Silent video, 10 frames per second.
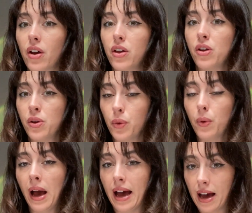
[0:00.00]
You
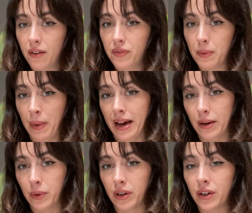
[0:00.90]
have the
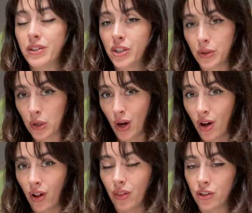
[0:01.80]
power to
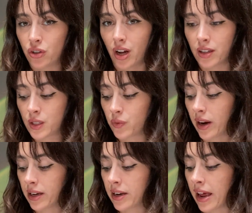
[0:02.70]
call the shots
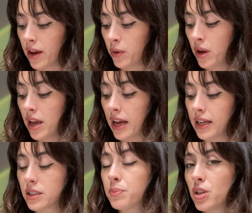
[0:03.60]
right now.
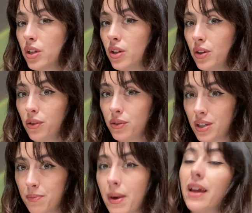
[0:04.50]
It's up to you
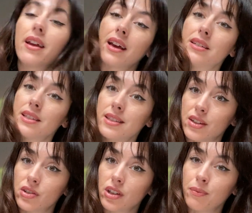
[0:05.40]
to make a
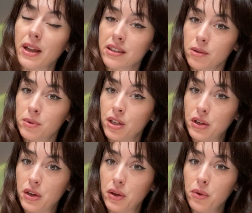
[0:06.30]
decision. It's up to
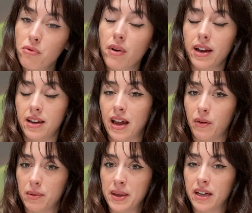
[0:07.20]
you right now,
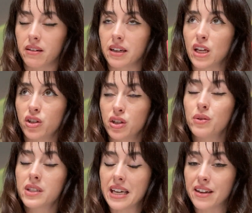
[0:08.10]
I'm hearing, to
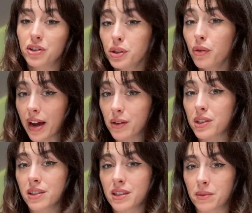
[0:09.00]
stand your ground
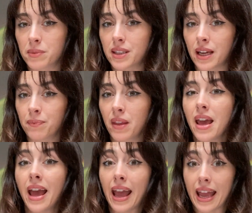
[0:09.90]
on something.
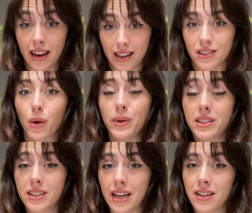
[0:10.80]
It is going
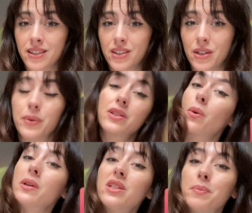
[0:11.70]
to test you. It's
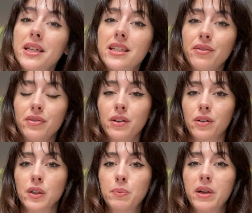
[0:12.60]
going to be
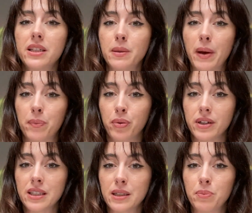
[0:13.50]
difficult, but it's about
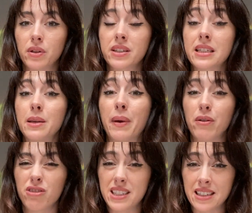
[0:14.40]
principles. It's
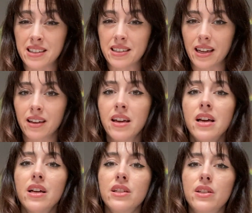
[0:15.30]
about resisting.
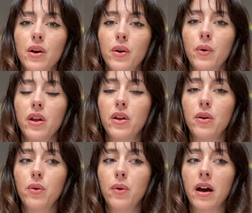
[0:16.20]
So
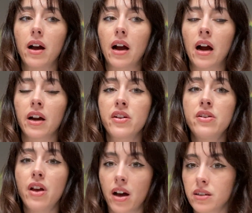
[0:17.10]
you
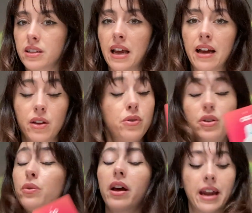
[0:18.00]

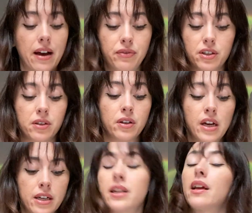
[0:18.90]
do not have to
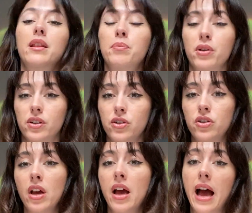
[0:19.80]
take the plunge.
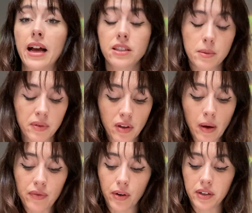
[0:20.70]
And some of you
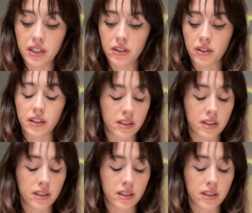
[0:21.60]
have already done it.